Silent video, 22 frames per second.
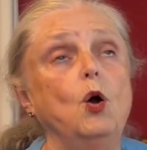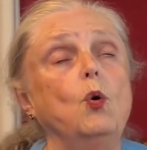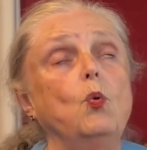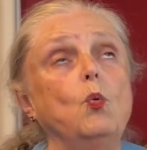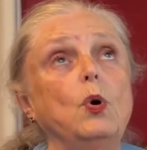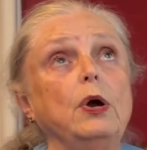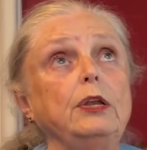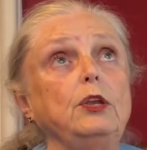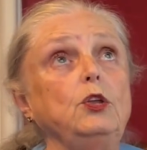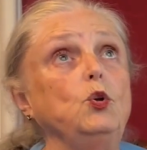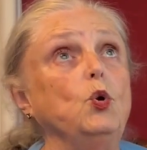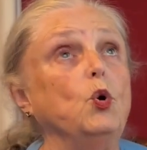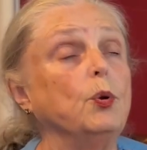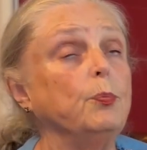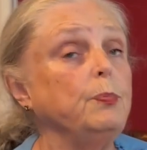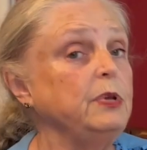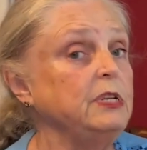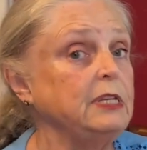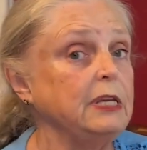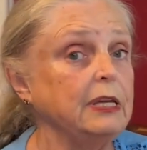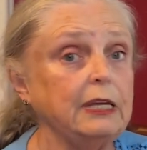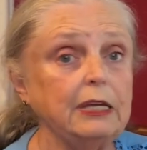what your
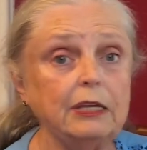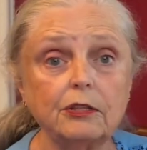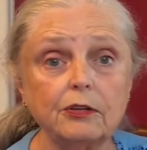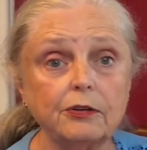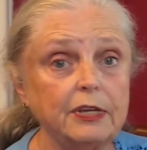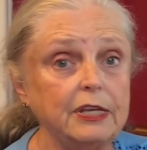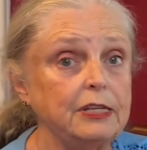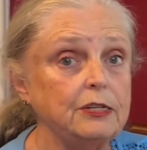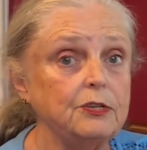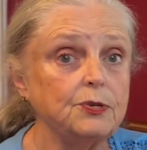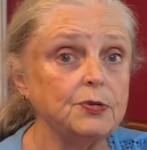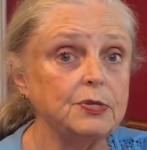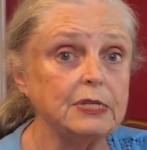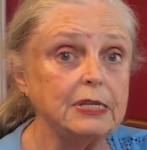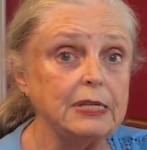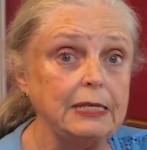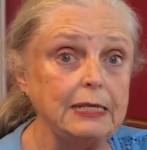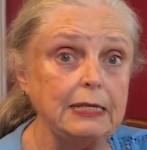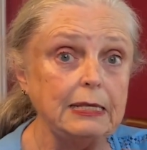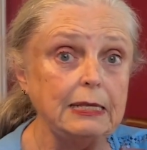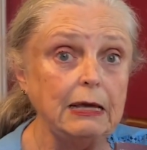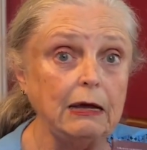particular interests
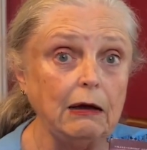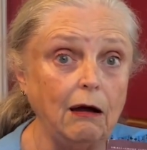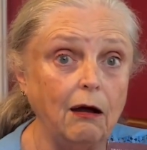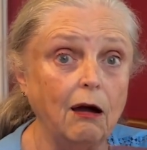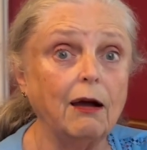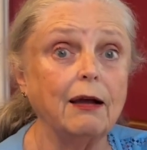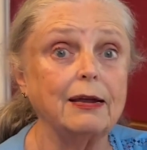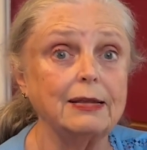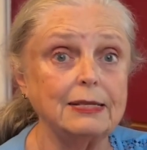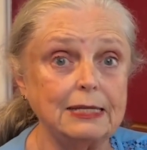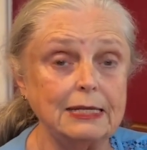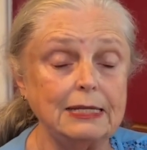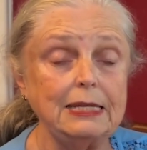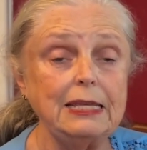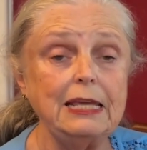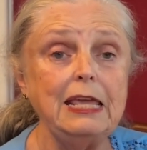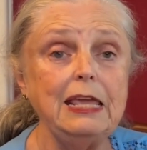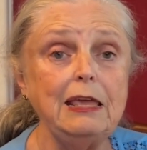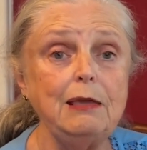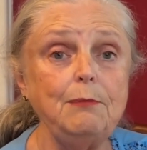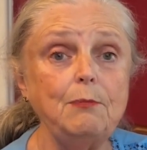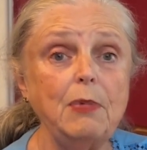are as a
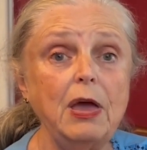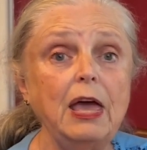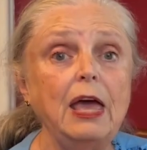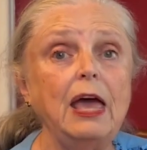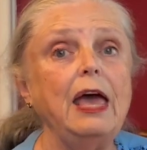team,